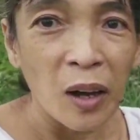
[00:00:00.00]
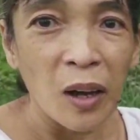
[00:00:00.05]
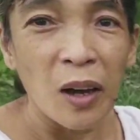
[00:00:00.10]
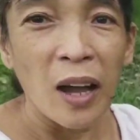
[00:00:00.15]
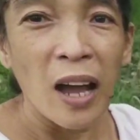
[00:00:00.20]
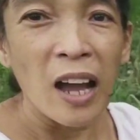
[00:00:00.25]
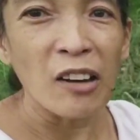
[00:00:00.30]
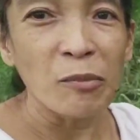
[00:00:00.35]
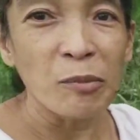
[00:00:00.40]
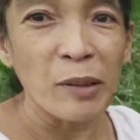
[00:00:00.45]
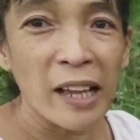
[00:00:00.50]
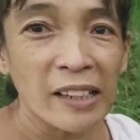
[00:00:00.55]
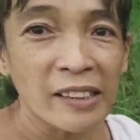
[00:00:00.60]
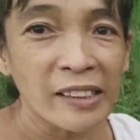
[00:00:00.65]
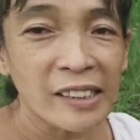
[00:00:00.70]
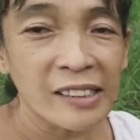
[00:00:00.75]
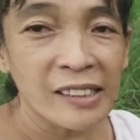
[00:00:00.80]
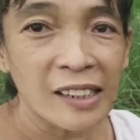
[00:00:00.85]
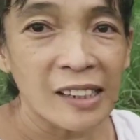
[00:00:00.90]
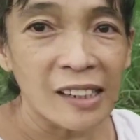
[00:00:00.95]
I've
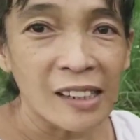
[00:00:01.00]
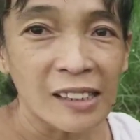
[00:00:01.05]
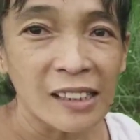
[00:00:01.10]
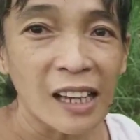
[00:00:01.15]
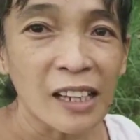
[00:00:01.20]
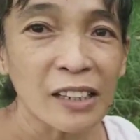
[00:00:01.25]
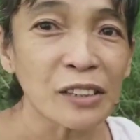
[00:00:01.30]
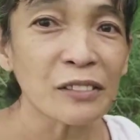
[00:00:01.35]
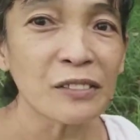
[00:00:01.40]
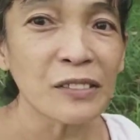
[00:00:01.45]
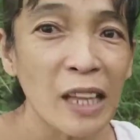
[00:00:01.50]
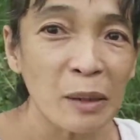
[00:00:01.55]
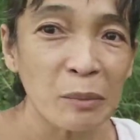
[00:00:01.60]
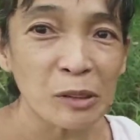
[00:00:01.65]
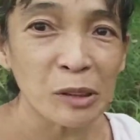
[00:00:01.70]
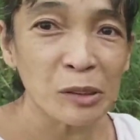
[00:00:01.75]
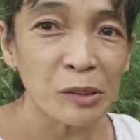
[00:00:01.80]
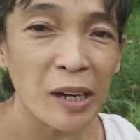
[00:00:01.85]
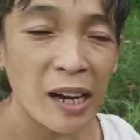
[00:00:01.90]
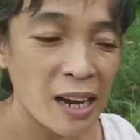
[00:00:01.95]
planted a lot of
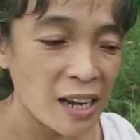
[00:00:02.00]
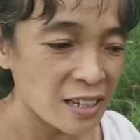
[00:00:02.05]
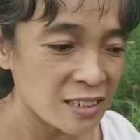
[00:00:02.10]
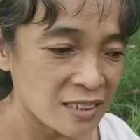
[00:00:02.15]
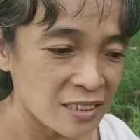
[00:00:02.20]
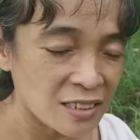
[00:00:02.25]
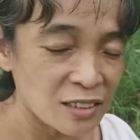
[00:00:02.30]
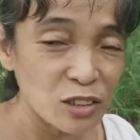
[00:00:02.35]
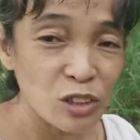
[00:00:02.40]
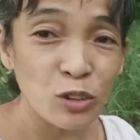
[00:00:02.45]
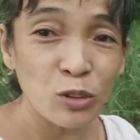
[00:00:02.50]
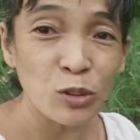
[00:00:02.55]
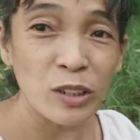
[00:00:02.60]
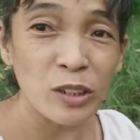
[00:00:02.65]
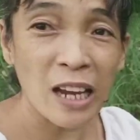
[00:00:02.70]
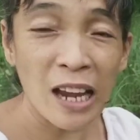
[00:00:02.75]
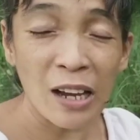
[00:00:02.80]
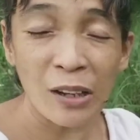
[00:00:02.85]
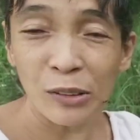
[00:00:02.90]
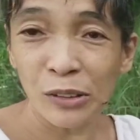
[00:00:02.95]
lemongrass to
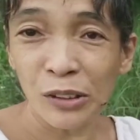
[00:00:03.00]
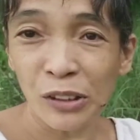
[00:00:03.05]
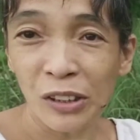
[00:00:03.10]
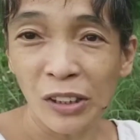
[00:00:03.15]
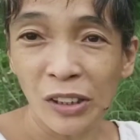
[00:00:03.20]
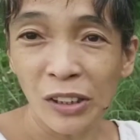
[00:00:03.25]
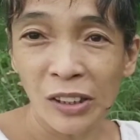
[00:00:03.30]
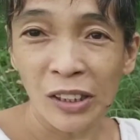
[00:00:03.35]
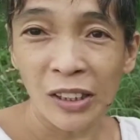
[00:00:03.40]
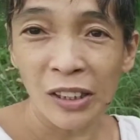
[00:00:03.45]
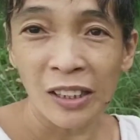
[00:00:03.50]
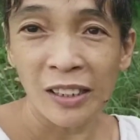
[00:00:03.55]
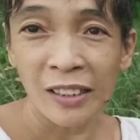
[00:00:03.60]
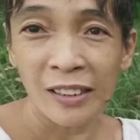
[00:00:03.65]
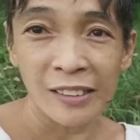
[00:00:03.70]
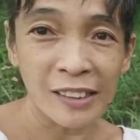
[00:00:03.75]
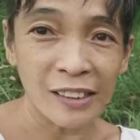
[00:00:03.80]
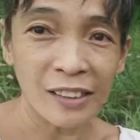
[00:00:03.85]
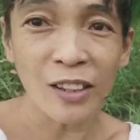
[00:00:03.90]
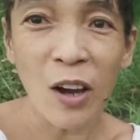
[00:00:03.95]
counter
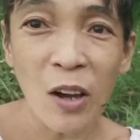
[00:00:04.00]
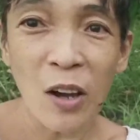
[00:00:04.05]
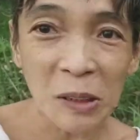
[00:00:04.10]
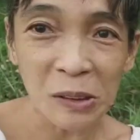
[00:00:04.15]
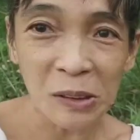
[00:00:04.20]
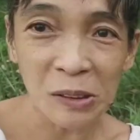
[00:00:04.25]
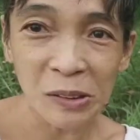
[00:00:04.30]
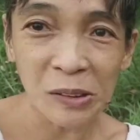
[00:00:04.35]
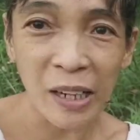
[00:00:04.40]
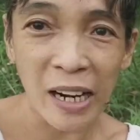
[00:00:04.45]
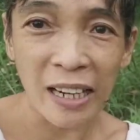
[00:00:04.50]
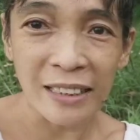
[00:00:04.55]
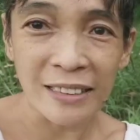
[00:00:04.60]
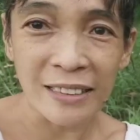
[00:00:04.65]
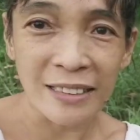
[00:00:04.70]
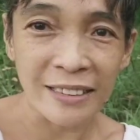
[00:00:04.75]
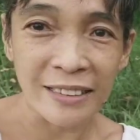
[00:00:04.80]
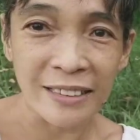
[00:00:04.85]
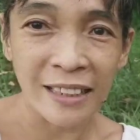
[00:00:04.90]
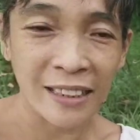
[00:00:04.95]
the COGON
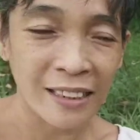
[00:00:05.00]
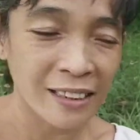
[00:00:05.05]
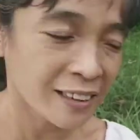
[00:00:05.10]
grass.